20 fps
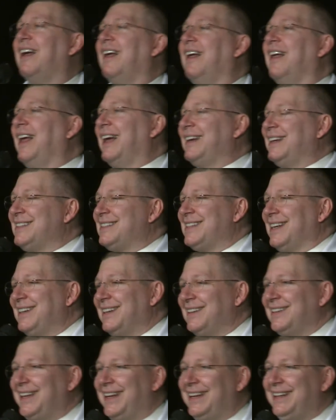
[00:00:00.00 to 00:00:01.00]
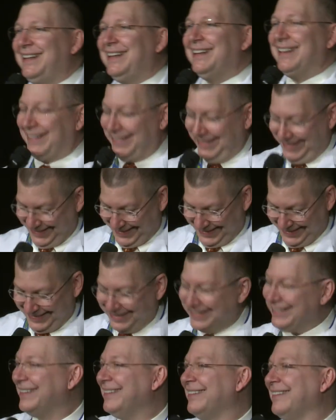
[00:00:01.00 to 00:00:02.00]
And I said to the lady,
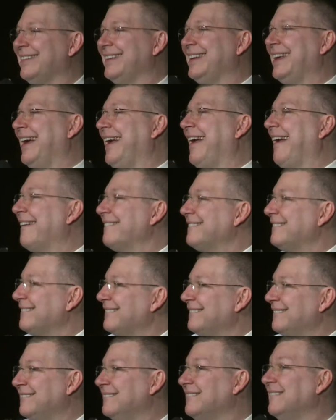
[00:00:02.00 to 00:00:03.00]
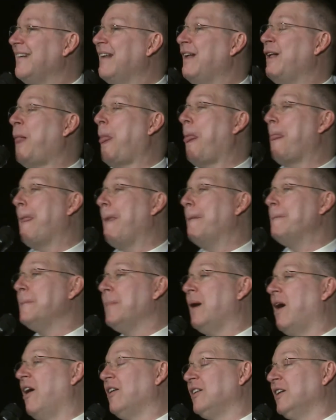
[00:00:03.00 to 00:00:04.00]
okay,
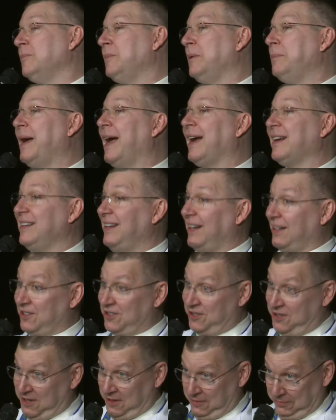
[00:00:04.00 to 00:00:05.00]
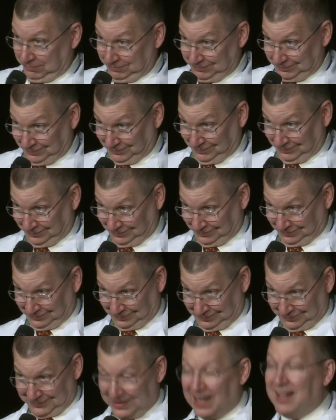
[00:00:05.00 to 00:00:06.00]
I'm going to be back next year.
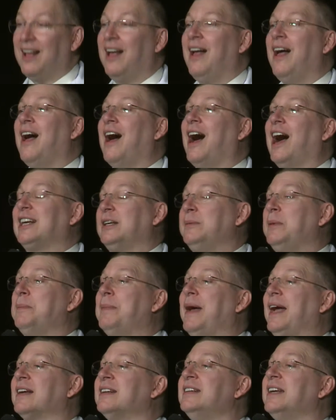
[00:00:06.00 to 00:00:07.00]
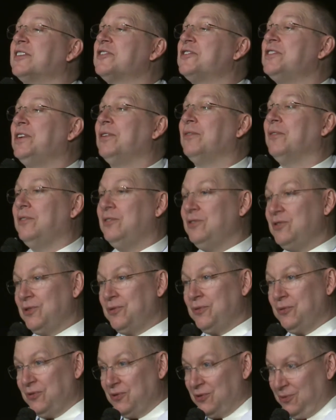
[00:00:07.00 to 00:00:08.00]
I'm going to be back next year on
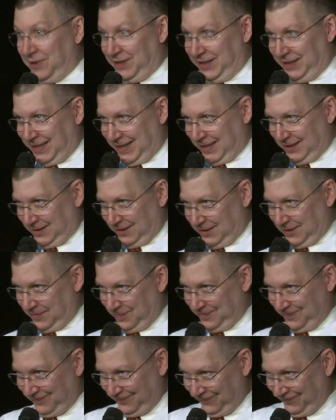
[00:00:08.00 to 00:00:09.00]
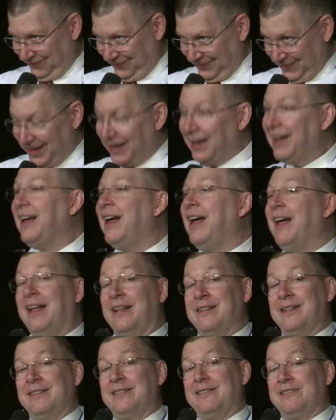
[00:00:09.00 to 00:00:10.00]
June 28th.
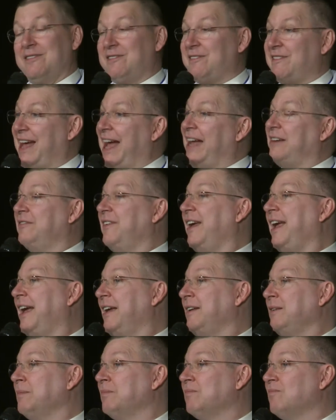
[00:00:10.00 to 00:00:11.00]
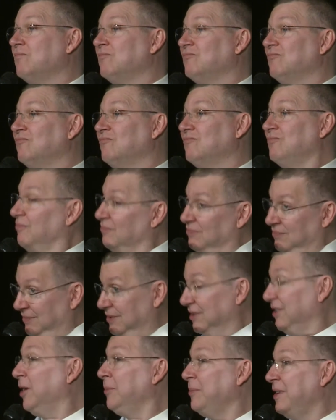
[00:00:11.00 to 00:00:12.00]
That van is
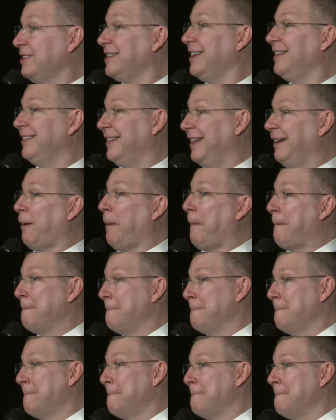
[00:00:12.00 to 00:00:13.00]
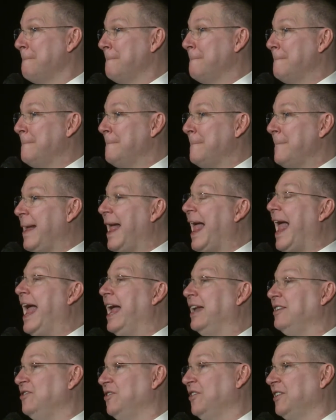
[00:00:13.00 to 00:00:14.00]
going to be sitting there,
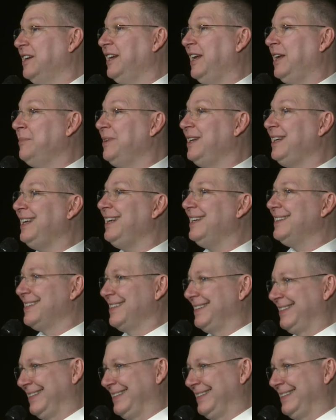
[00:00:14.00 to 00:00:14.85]
and you're going to hand me the keys.